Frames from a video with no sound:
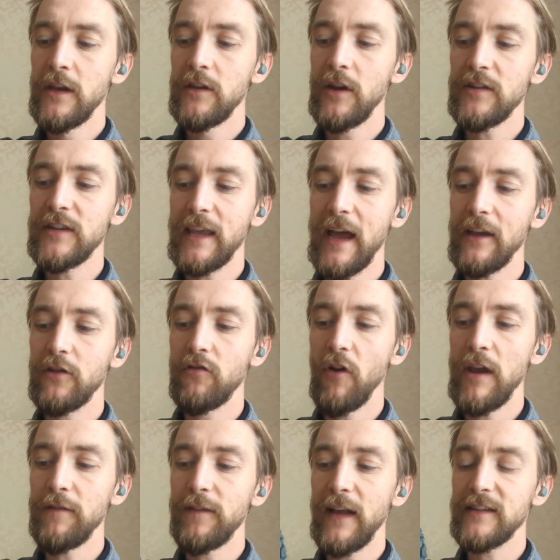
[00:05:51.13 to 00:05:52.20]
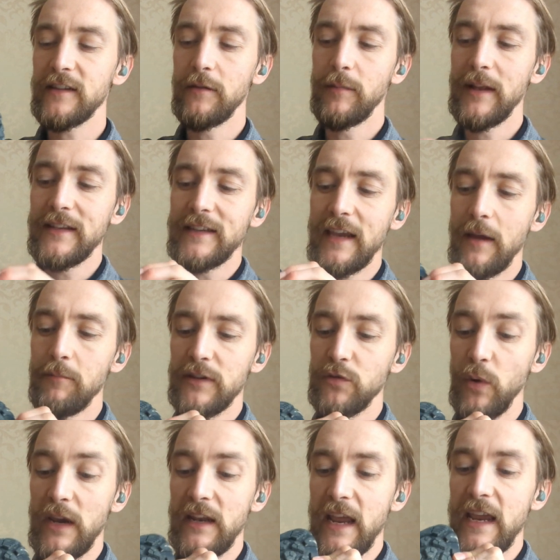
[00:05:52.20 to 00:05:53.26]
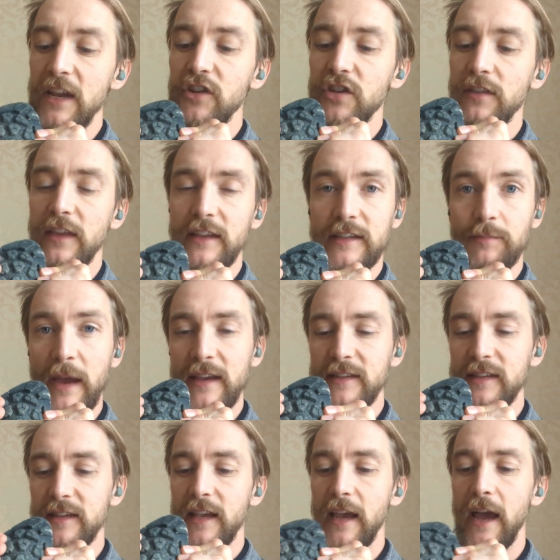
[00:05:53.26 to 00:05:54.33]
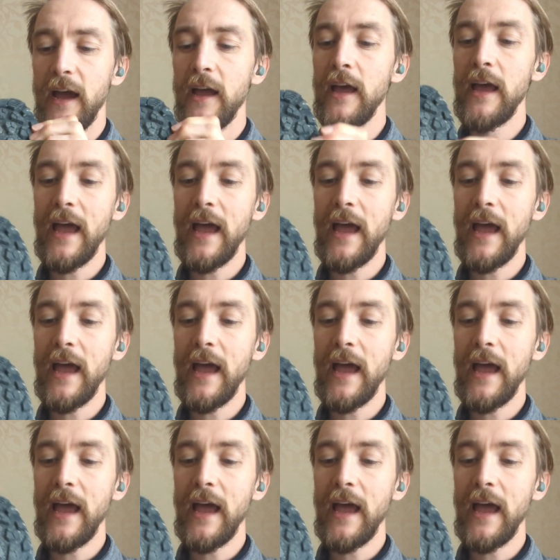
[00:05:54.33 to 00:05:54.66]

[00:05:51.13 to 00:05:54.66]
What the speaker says: you actually get great flexibility in between each of these spaces here,